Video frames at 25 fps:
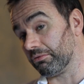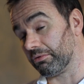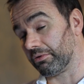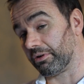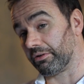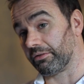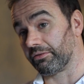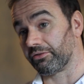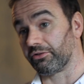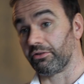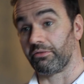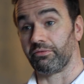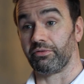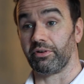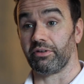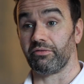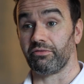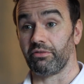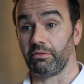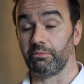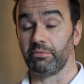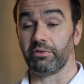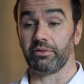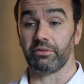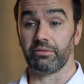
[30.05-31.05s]
or suffering
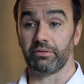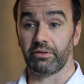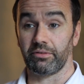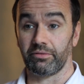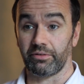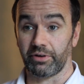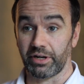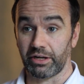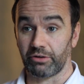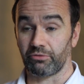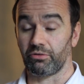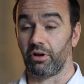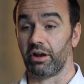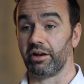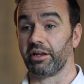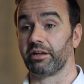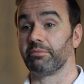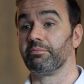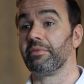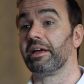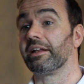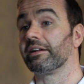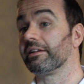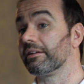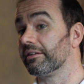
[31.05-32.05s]
from a very chronic
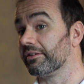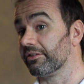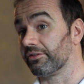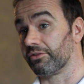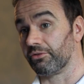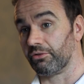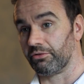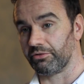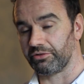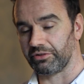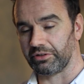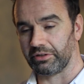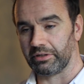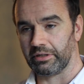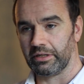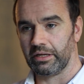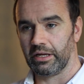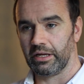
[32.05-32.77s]
mental disorder,